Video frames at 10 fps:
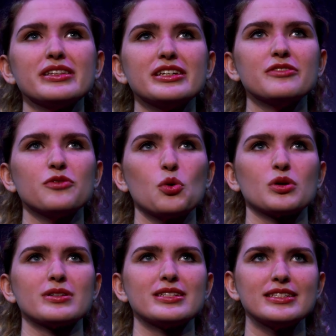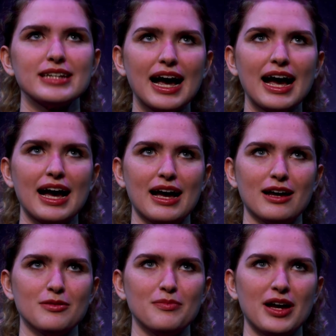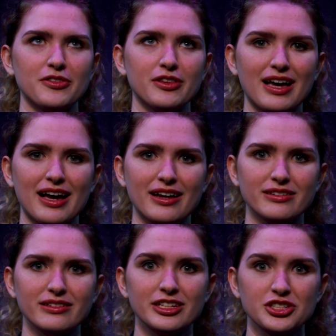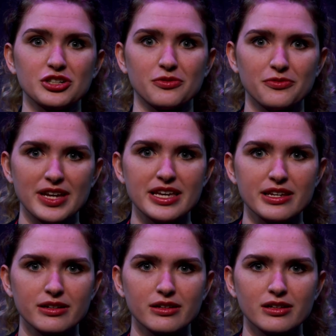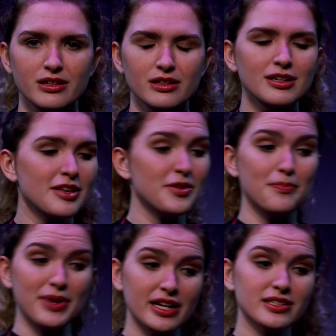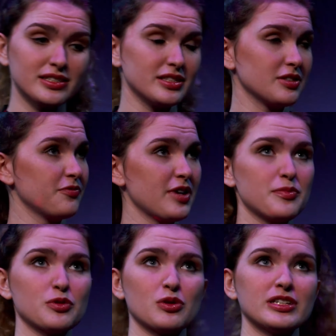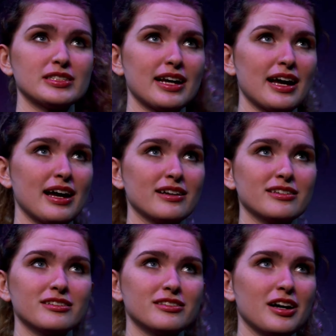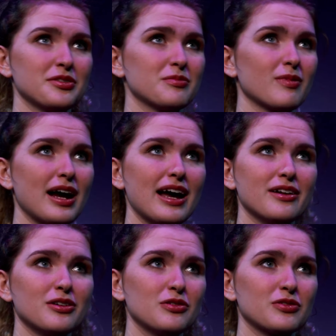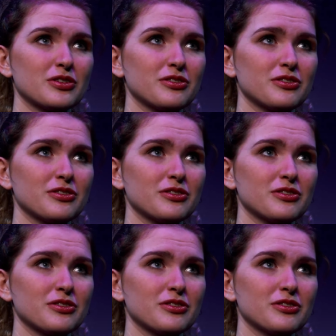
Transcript: live or die by the light. It's your fate. The best is a February sky, clouded right over